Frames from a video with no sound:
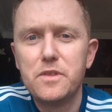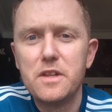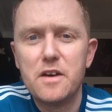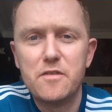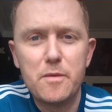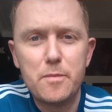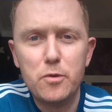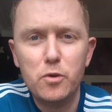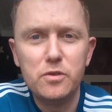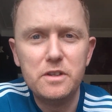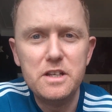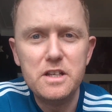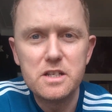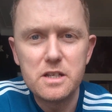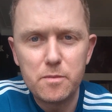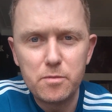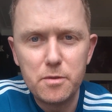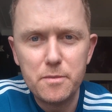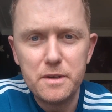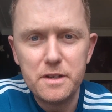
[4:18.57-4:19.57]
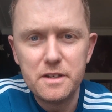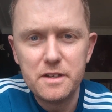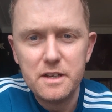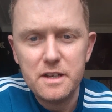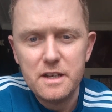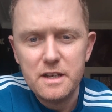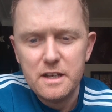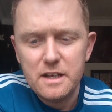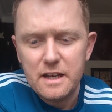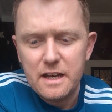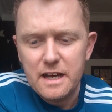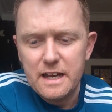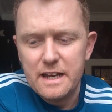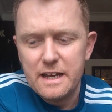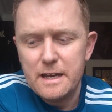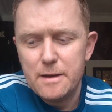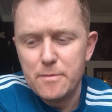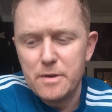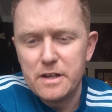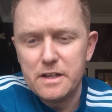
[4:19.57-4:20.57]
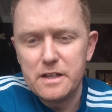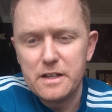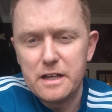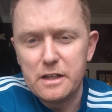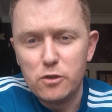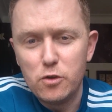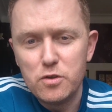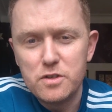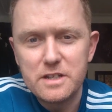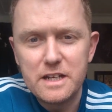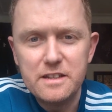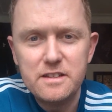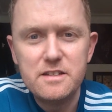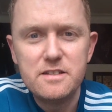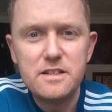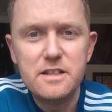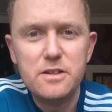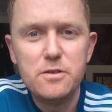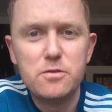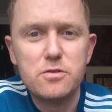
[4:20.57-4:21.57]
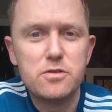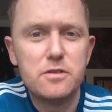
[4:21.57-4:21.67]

have a protein supplement and alongside the cereal.